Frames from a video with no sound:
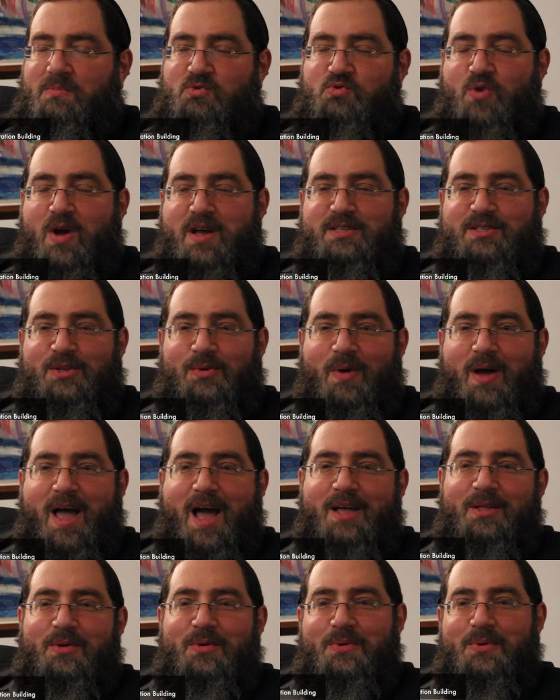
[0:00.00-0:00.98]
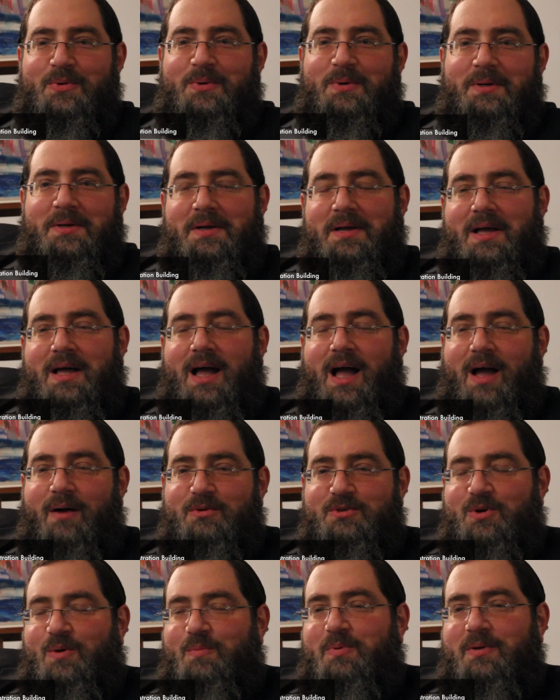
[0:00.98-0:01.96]
dressed the way I do, I
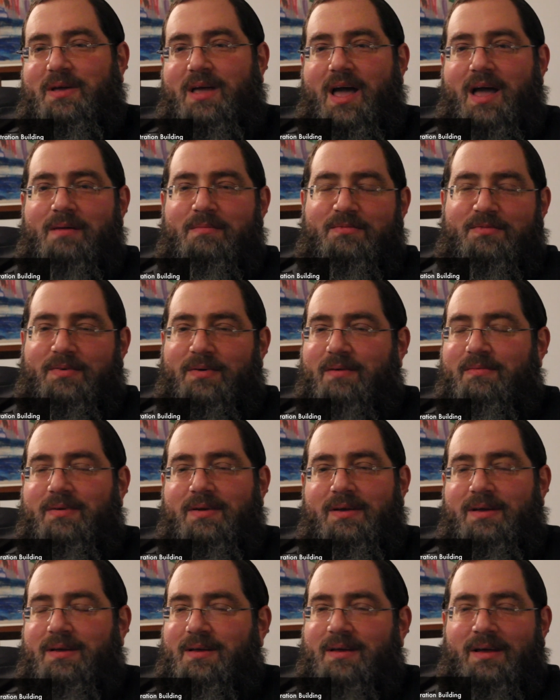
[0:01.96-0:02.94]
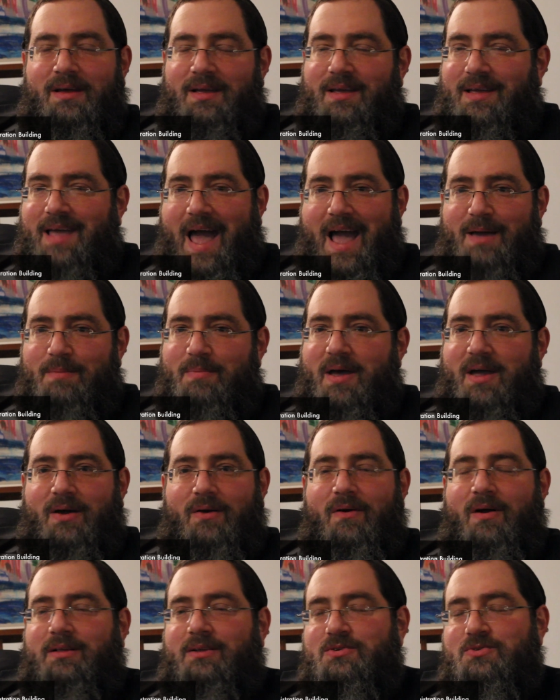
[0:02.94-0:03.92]
was open game for every
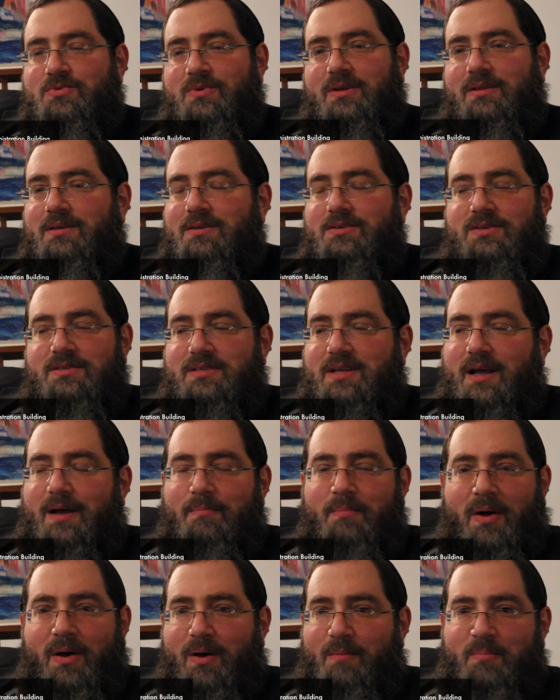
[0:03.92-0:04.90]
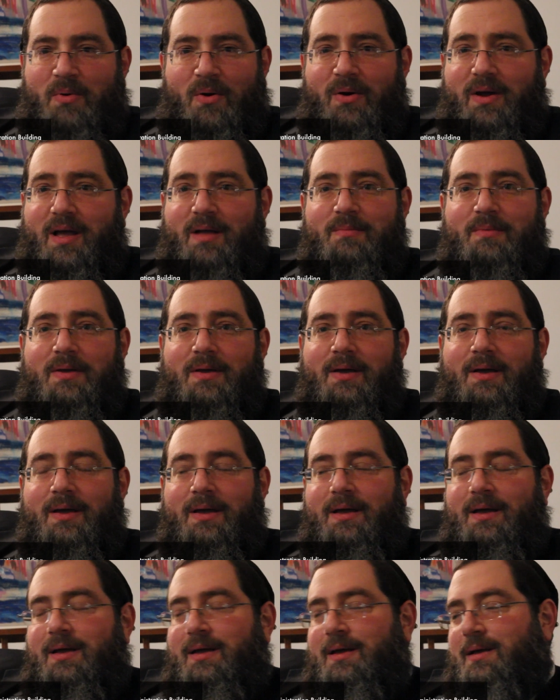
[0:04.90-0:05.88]
gangbanger on the street to just take a poke at me.
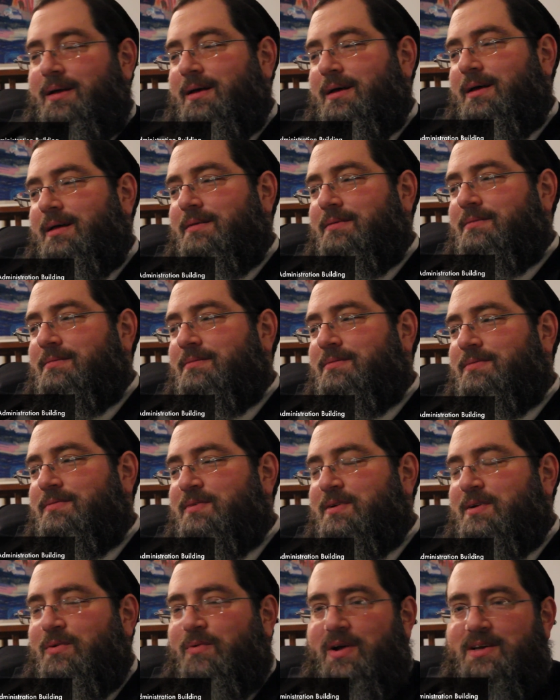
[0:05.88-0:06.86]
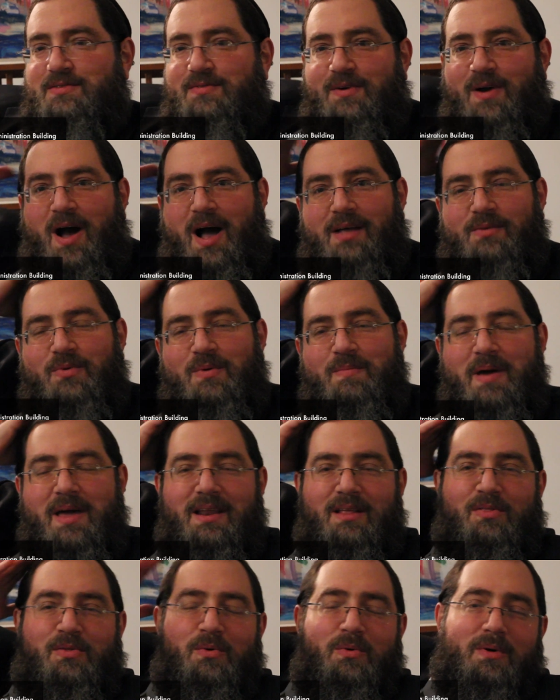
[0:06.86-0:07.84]
And for the grace of God, we made
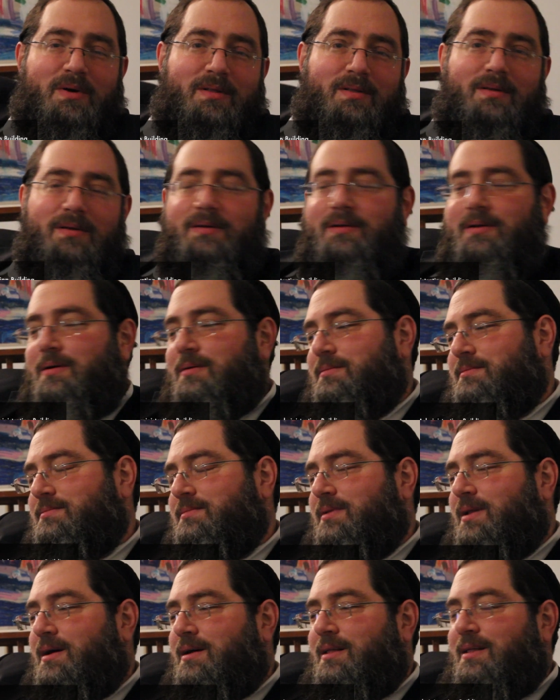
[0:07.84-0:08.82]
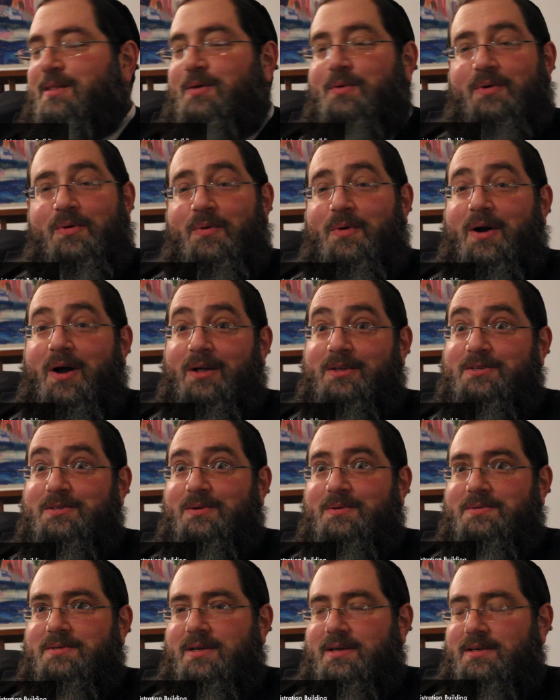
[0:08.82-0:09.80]
it through it, you know. Luckily, there were no guns
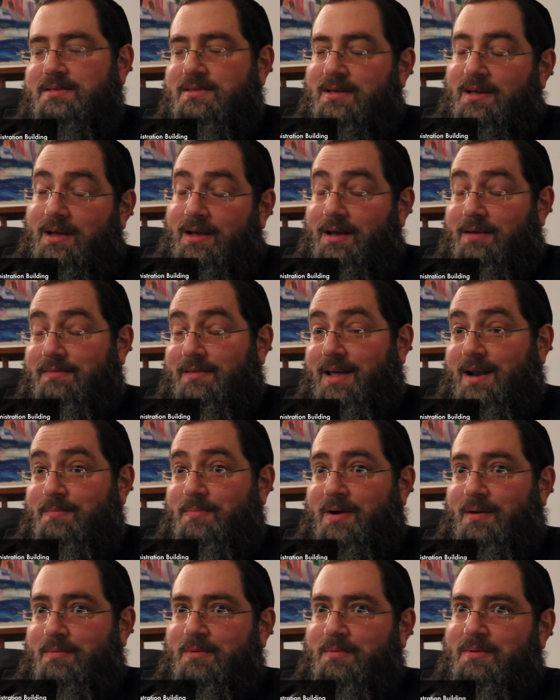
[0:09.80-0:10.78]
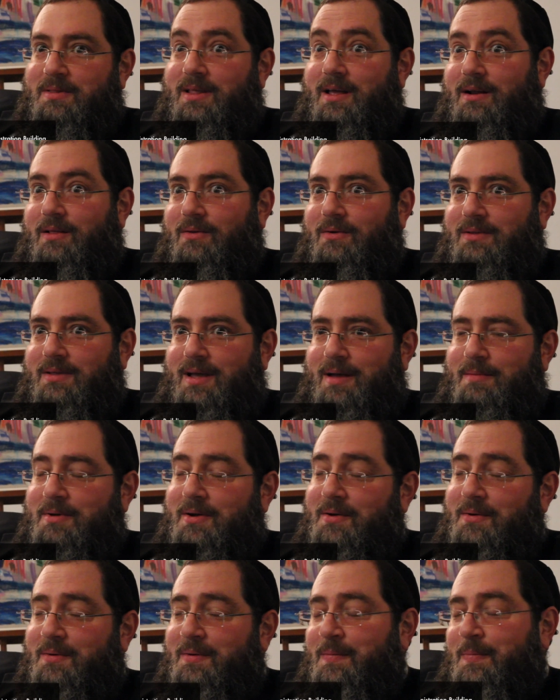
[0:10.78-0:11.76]
those days. If not, I'd probably been dead a long time
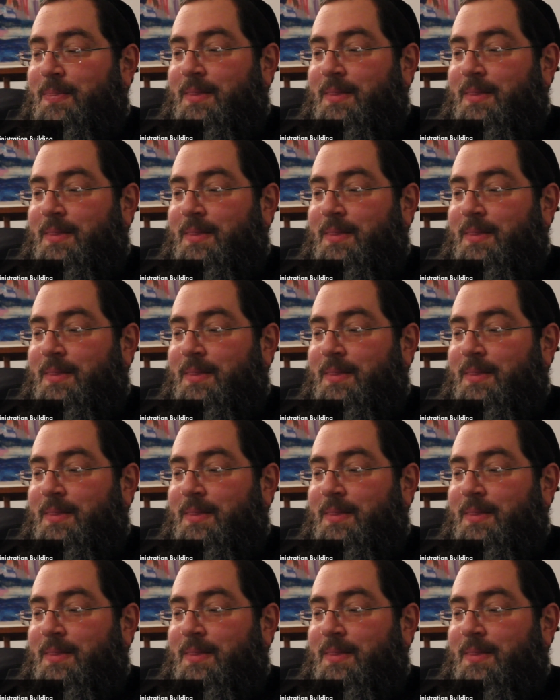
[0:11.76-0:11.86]
ago,